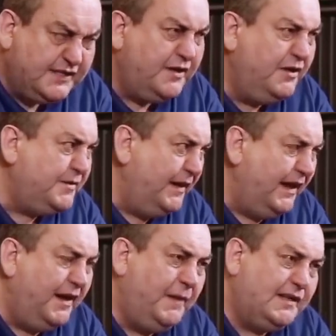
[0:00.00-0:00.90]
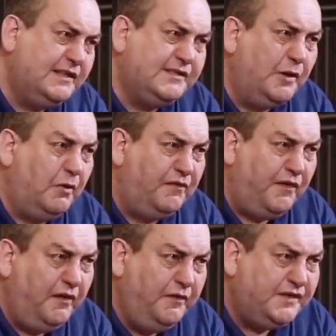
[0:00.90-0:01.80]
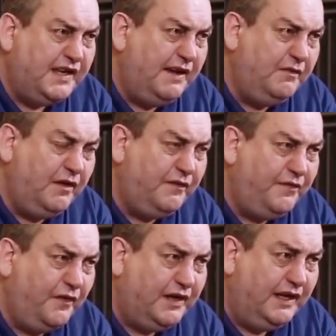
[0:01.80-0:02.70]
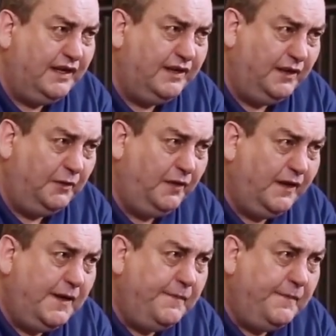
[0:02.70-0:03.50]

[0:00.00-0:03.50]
Excuse me. And I'm asking total foreigners. They haven't got a fucking clue.